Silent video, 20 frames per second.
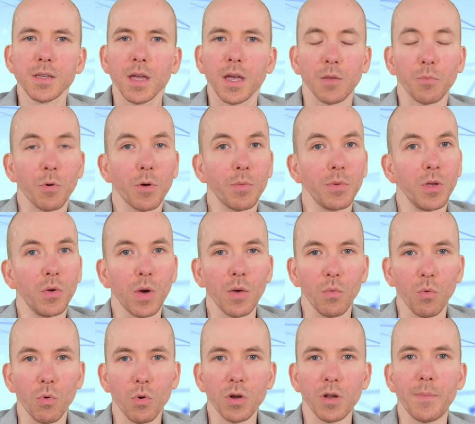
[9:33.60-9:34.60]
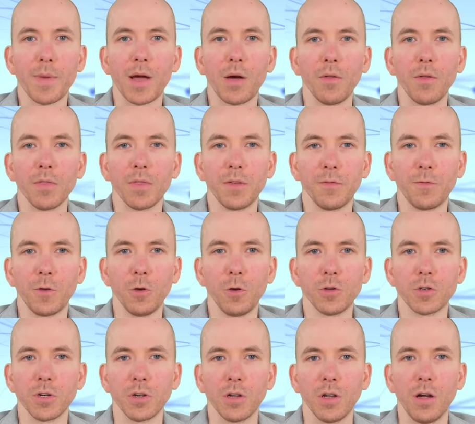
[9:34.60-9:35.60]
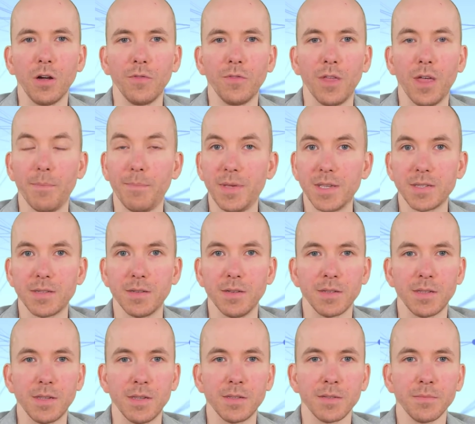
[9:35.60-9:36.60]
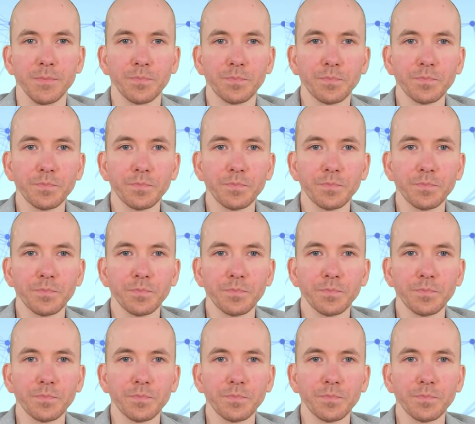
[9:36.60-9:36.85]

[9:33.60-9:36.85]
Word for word: and are probably quite worried about the future of their businesses.